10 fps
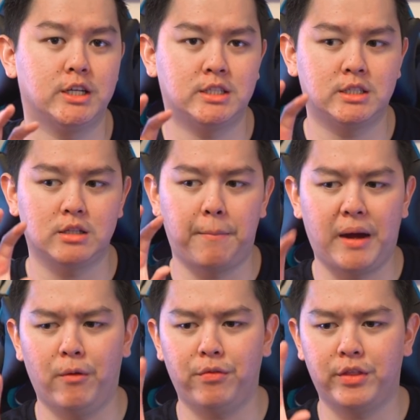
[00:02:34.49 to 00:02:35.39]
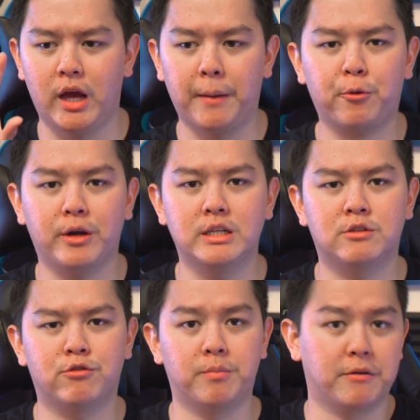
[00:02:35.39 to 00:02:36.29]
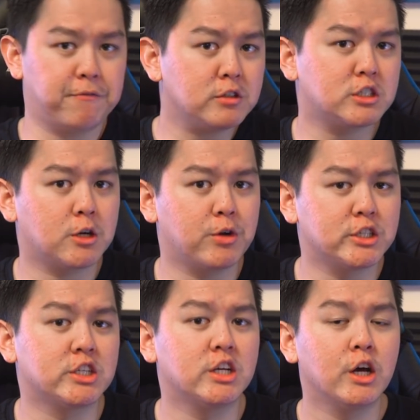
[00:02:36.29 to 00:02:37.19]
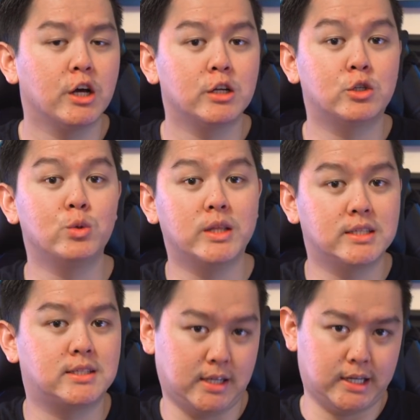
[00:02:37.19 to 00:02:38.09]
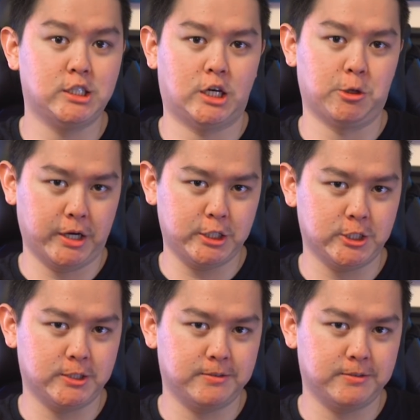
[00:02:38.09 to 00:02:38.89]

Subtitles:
It's about the upgrades from the first generation to this second generation.